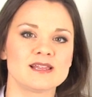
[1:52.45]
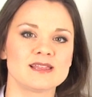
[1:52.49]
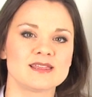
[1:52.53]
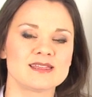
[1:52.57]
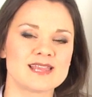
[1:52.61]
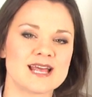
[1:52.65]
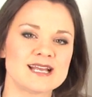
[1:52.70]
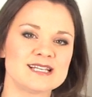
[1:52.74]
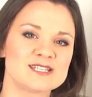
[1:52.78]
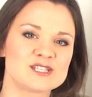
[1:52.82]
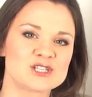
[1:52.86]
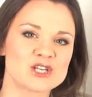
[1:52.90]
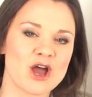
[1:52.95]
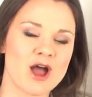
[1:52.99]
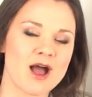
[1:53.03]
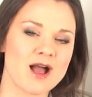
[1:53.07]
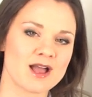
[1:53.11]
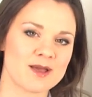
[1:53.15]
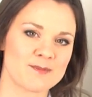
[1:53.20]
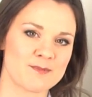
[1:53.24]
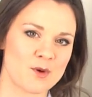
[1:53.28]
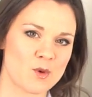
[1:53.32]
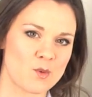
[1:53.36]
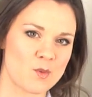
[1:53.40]
let's
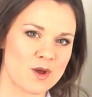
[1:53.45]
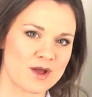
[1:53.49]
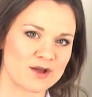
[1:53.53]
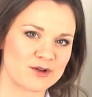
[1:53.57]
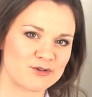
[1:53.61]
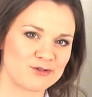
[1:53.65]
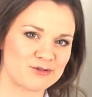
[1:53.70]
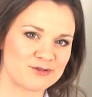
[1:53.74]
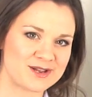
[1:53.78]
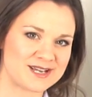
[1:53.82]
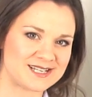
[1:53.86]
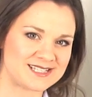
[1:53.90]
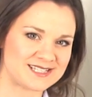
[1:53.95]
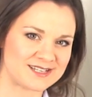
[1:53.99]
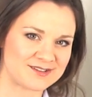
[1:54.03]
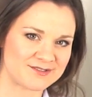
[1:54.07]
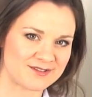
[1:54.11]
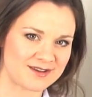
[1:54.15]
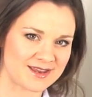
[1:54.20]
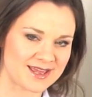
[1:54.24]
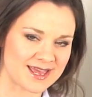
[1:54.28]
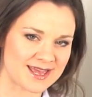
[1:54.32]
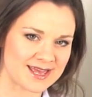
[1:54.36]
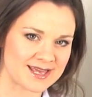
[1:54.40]
talk about what
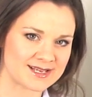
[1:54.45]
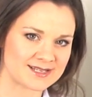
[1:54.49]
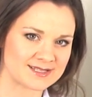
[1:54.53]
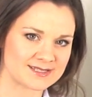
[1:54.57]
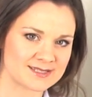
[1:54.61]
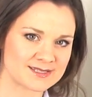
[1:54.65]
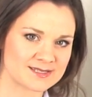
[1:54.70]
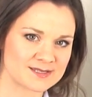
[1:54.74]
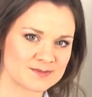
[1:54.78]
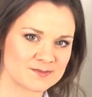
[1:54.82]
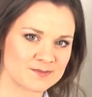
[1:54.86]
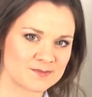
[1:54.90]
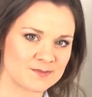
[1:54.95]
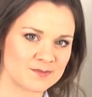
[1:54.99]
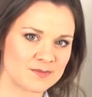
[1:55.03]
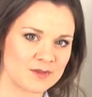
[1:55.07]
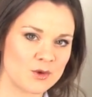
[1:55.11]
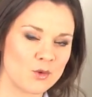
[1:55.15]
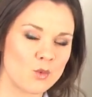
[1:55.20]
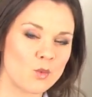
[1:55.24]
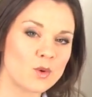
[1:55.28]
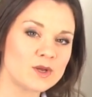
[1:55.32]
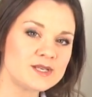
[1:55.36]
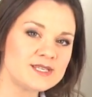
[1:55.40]
creativity is.
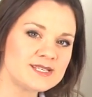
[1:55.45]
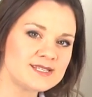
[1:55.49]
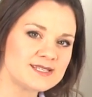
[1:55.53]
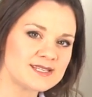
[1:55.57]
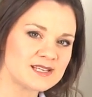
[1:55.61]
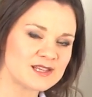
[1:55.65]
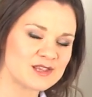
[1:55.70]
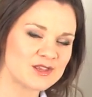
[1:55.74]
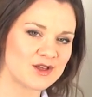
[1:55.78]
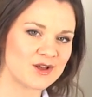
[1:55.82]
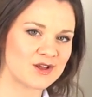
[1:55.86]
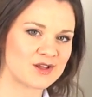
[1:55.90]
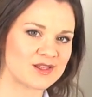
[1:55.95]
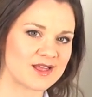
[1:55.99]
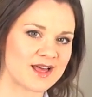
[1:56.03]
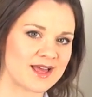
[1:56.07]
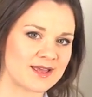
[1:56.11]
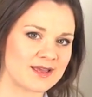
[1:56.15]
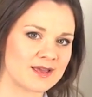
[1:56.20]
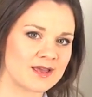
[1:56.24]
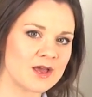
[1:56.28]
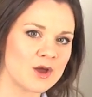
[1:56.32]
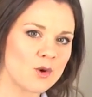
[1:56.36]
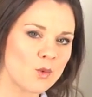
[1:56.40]
What does it look
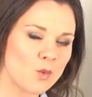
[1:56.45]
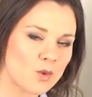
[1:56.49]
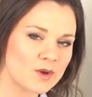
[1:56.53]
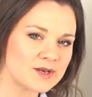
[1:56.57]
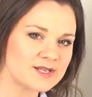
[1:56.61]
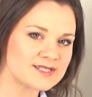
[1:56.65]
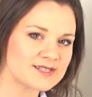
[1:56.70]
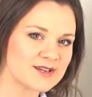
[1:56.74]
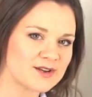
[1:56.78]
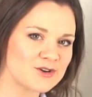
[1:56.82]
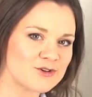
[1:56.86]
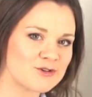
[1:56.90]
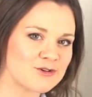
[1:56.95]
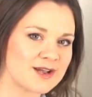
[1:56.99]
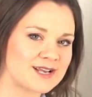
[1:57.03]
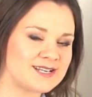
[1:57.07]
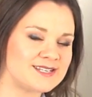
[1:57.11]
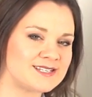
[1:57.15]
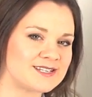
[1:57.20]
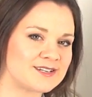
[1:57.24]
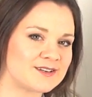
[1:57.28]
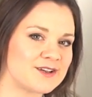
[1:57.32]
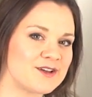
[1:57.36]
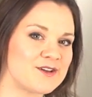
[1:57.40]
like? What is our
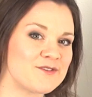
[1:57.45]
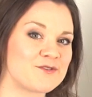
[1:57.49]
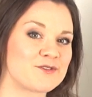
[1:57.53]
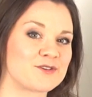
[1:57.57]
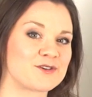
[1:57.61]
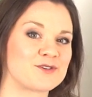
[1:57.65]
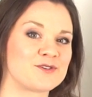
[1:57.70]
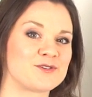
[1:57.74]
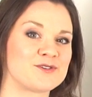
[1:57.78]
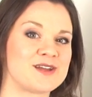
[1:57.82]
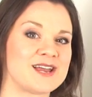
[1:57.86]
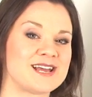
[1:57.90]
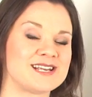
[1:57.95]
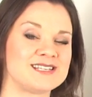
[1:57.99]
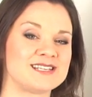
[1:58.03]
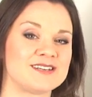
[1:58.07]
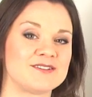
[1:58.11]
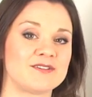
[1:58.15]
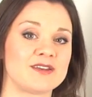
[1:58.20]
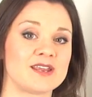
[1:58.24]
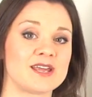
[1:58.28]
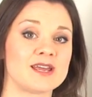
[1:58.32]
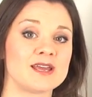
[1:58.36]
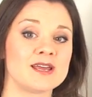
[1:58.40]
criteria for
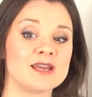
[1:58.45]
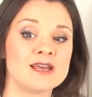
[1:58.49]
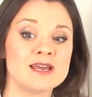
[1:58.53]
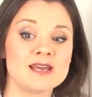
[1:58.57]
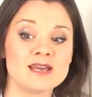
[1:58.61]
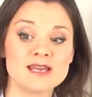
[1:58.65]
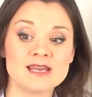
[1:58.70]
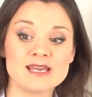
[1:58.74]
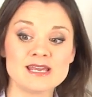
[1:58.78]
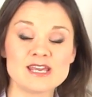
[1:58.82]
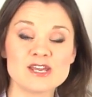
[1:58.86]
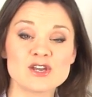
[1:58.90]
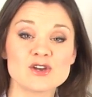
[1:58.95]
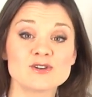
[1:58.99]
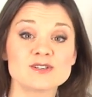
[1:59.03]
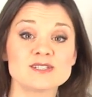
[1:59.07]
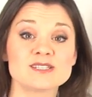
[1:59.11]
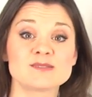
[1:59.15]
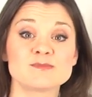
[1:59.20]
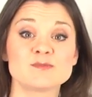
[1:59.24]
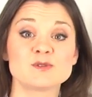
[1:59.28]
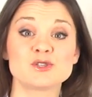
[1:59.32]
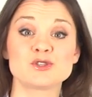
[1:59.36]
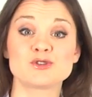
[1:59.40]
creativity? Here are
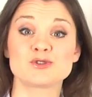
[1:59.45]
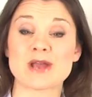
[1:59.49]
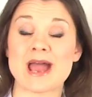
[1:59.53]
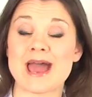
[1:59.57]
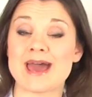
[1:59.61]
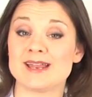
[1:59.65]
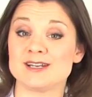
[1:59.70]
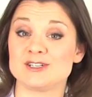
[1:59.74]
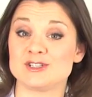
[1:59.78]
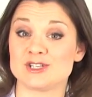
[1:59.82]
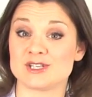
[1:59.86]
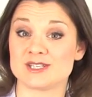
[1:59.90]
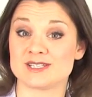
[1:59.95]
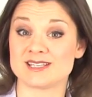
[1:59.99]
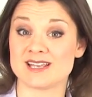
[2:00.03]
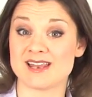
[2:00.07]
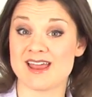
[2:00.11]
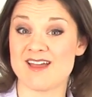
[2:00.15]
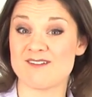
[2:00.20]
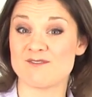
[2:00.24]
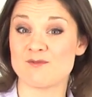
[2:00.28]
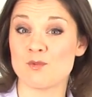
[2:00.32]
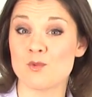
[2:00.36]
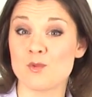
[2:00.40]
some strategies that
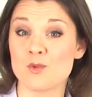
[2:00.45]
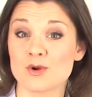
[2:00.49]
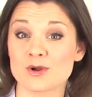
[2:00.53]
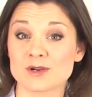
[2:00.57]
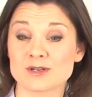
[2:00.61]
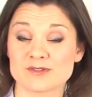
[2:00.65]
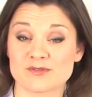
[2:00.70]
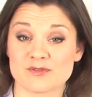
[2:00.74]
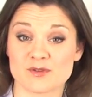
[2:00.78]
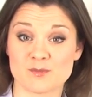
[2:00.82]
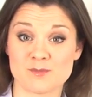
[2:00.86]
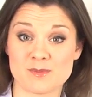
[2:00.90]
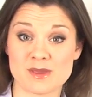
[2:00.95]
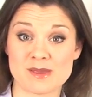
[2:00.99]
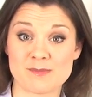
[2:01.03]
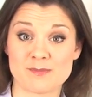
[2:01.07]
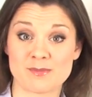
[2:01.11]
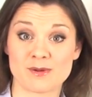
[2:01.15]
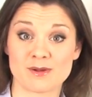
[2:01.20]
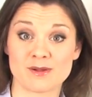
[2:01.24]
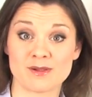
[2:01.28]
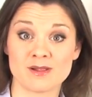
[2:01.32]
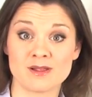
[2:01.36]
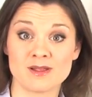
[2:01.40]
have worked for
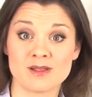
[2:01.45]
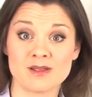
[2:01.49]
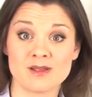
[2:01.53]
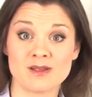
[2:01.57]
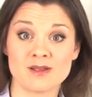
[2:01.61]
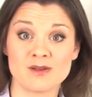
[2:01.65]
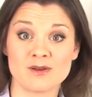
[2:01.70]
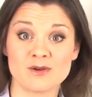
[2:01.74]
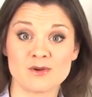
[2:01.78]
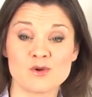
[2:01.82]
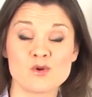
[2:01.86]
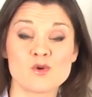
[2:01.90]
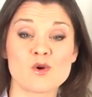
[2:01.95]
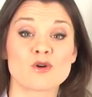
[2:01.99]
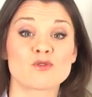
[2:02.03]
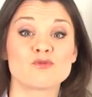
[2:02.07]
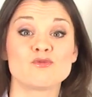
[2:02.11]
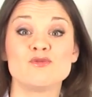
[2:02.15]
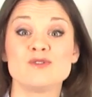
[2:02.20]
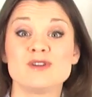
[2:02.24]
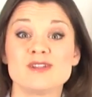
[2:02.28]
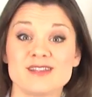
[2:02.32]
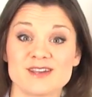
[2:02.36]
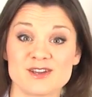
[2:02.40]
people who are
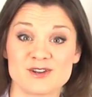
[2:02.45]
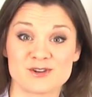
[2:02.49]
really